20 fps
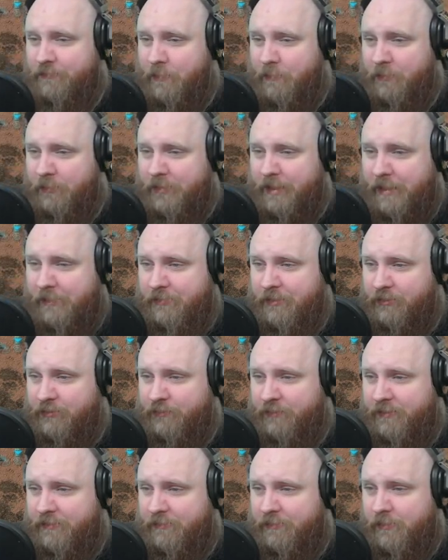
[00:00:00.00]
one more
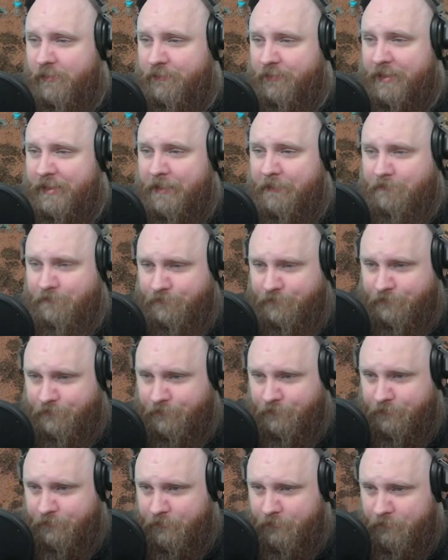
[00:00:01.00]
calculation we need to do over here.
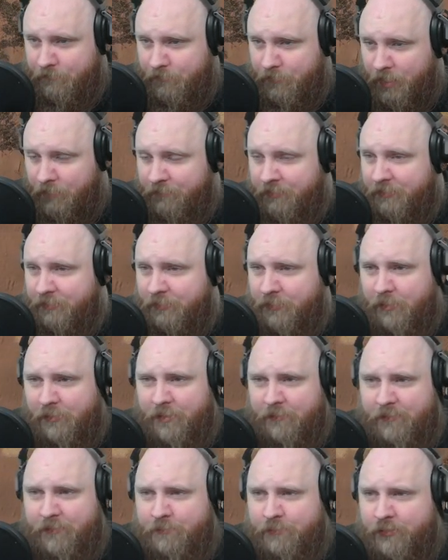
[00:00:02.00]
We do know
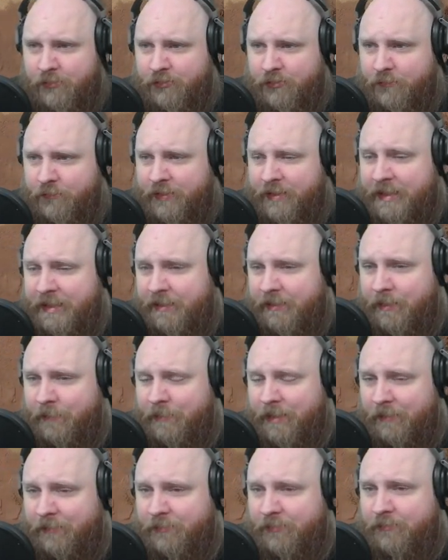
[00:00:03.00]
that we push over here
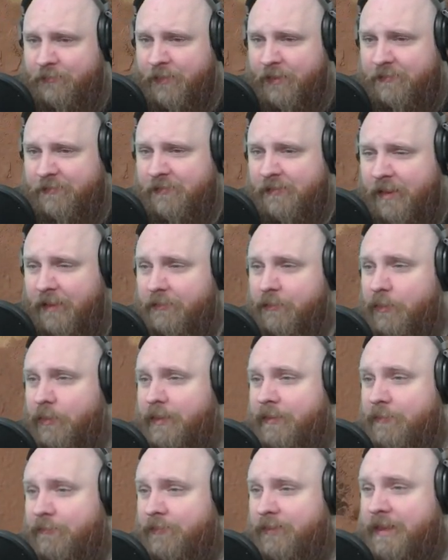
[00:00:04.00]
about 2,000 light
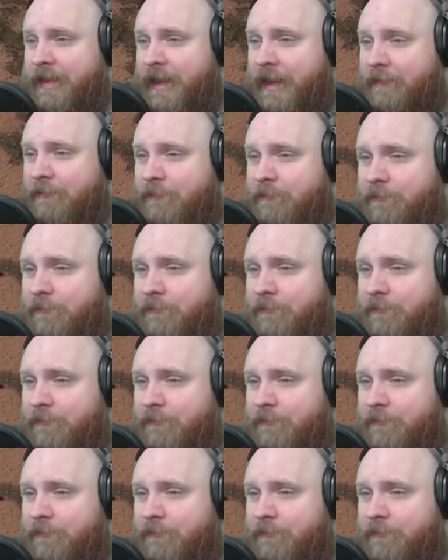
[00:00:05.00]
oil in. We can